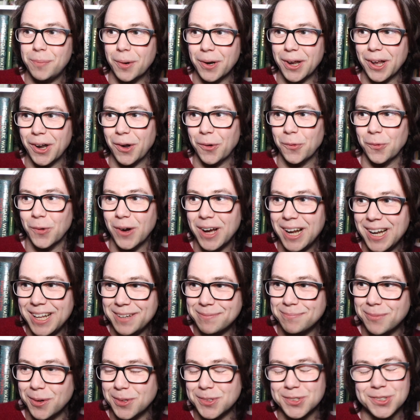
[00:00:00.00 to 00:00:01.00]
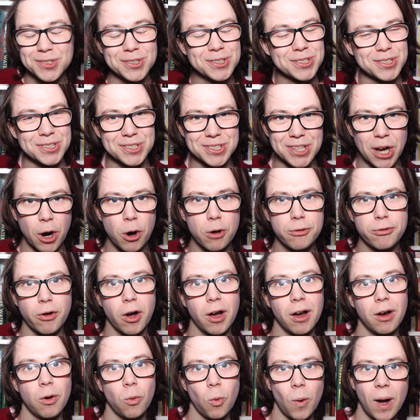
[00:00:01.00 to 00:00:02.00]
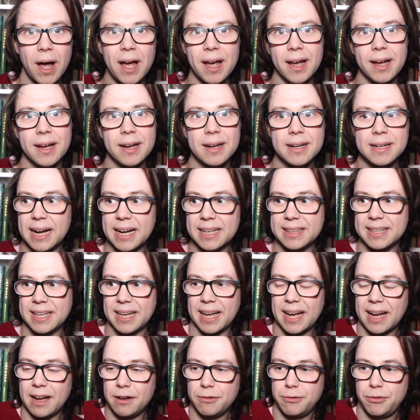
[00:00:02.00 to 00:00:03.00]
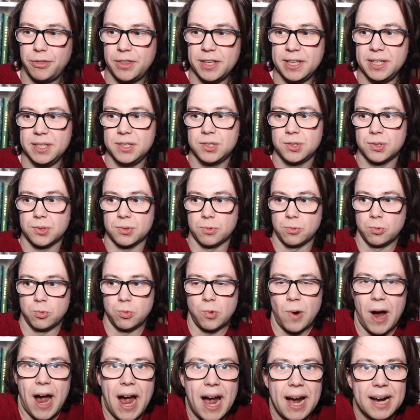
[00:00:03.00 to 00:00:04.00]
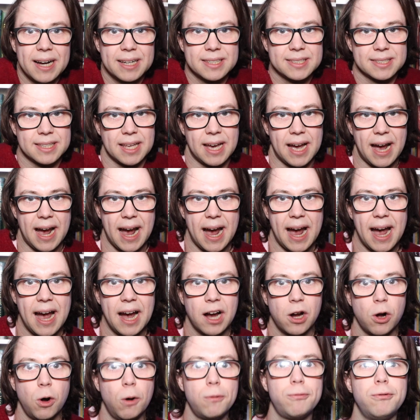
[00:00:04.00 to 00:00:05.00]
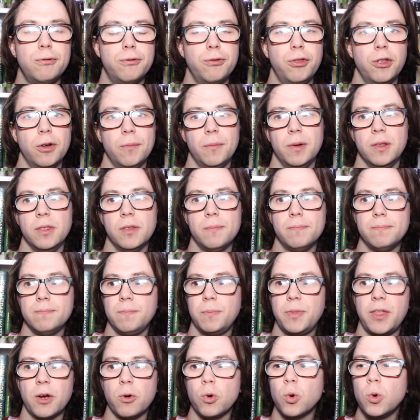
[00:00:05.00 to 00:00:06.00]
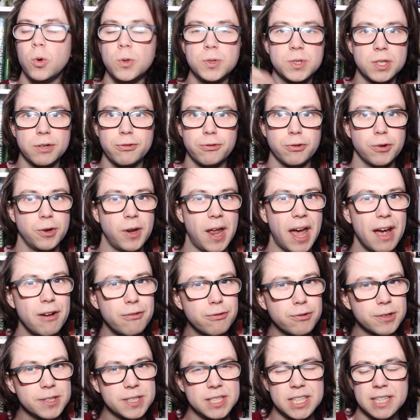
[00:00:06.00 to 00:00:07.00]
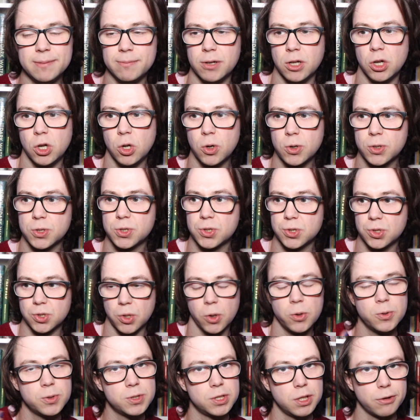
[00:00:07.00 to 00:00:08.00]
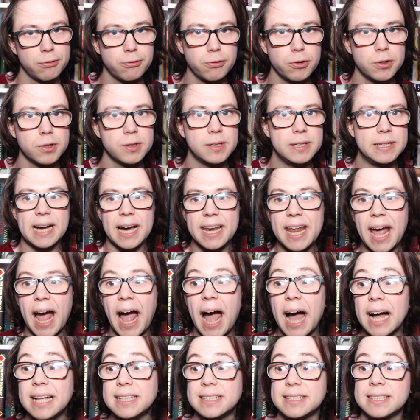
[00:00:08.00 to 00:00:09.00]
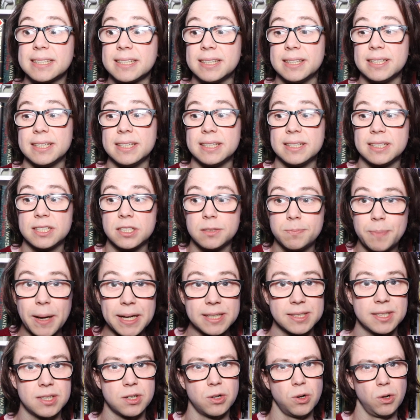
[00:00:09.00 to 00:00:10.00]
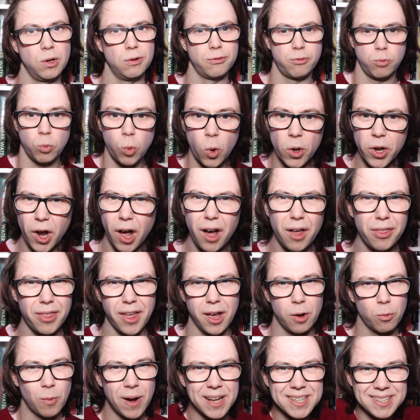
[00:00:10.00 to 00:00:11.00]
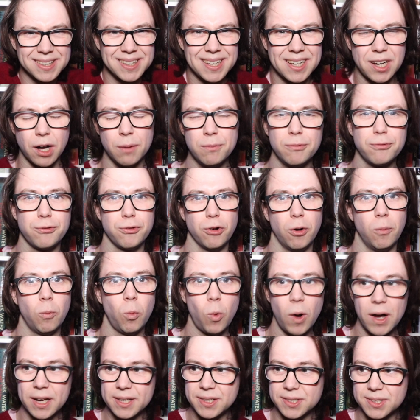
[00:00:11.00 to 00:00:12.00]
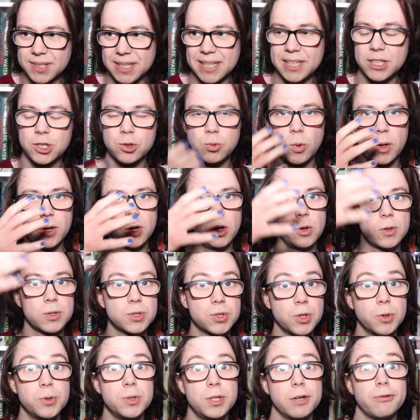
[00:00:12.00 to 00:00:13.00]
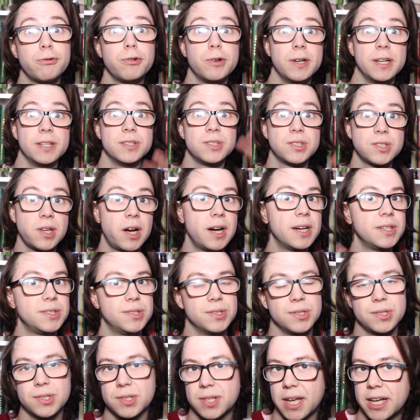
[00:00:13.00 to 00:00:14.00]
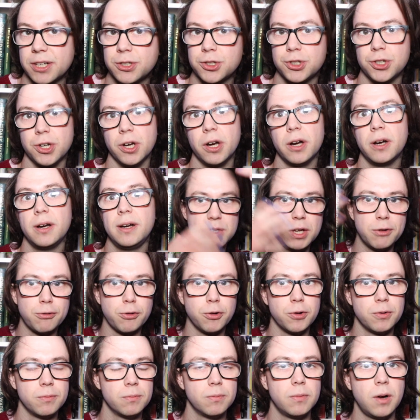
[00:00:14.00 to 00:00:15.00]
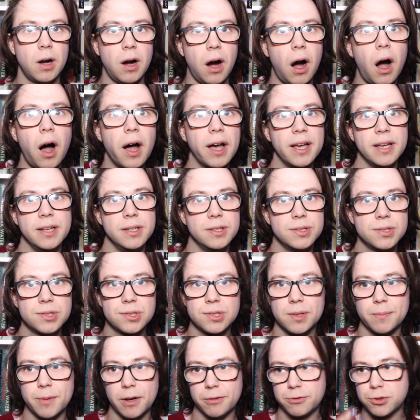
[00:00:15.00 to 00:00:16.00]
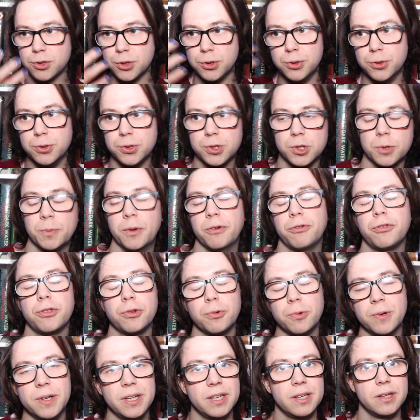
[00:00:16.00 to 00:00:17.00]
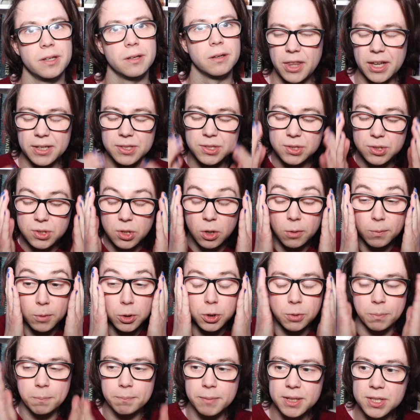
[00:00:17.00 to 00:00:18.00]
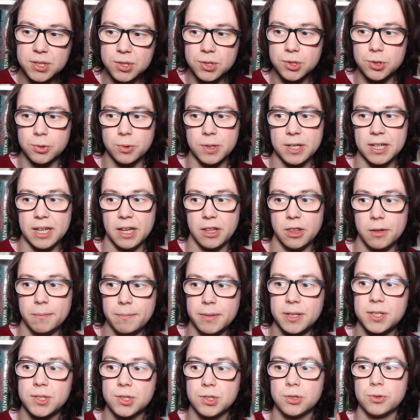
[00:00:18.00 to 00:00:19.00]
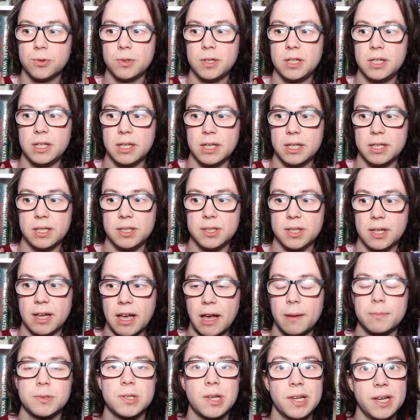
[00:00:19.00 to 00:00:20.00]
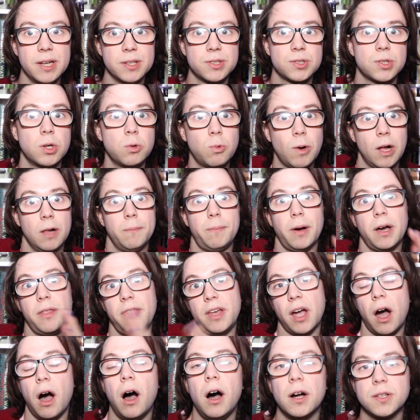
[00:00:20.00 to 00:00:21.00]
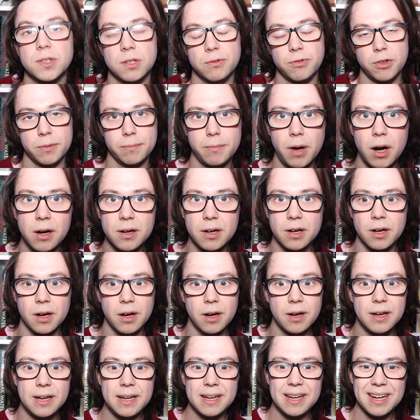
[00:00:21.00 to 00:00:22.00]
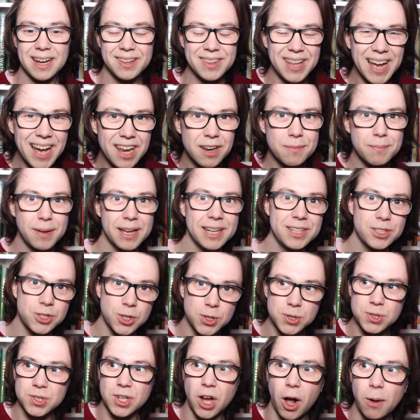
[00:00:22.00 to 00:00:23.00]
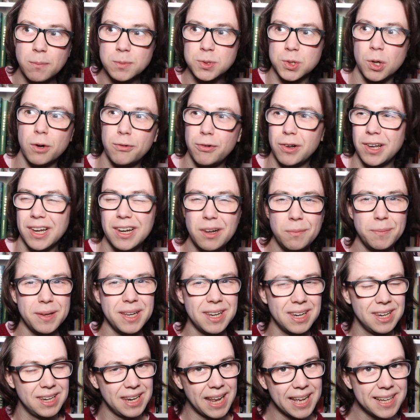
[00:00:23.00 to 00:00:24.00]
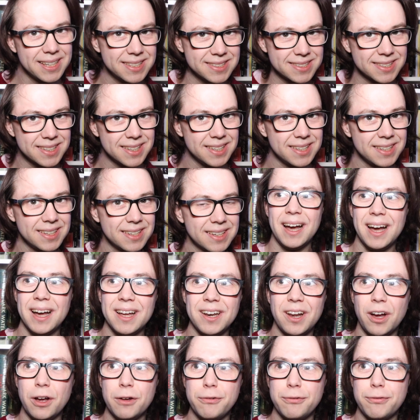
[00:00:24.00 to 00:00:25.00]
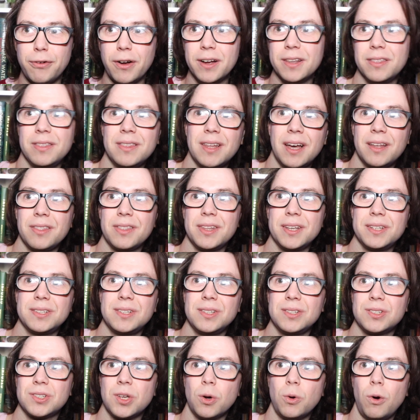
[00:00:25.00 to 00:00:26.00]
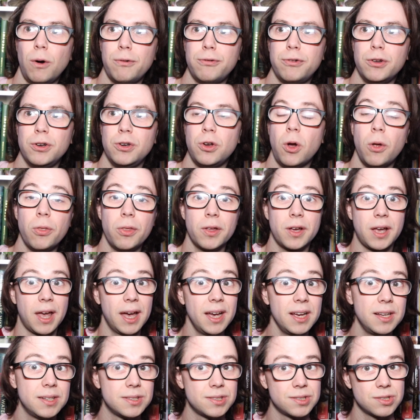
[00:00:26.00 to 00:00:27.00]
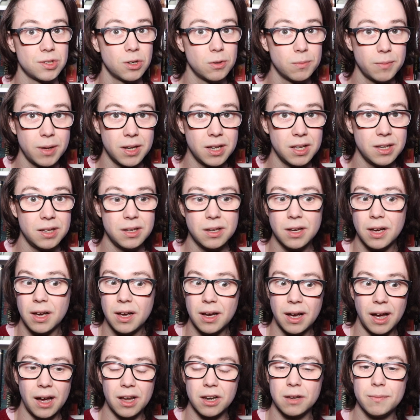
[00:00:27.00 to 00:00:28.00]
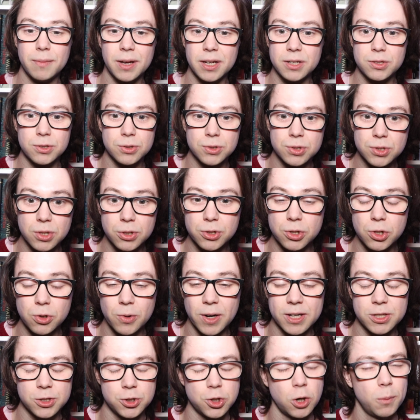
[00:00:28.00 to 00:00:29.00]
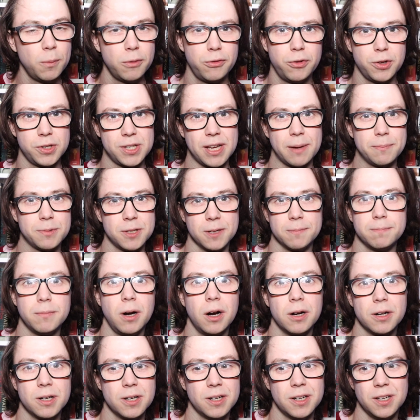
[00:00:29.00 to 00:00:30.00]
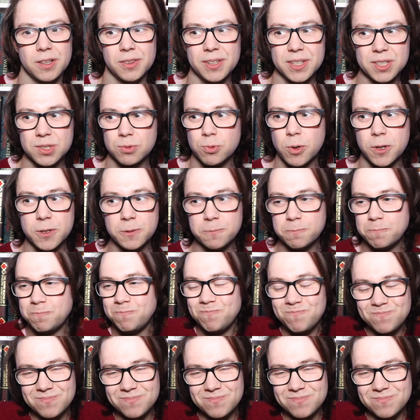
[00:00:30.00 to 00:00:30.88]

but in a really monstrous and terrifying way. And they have these rags that hang off of them, and they're all different. Every demon looks so different, and it adds to the spectacle of what are they? Where did they come from? Why does each one look so different in size and stature? Different eyes, some have 2, some have 3. There's so much mystery, and the mystery is encapsulated so well by the art of the manga, and the anime just comes off a little bit lazy, and I find that this is so often not the case. So many anime do such a great job of adapting manga, and this one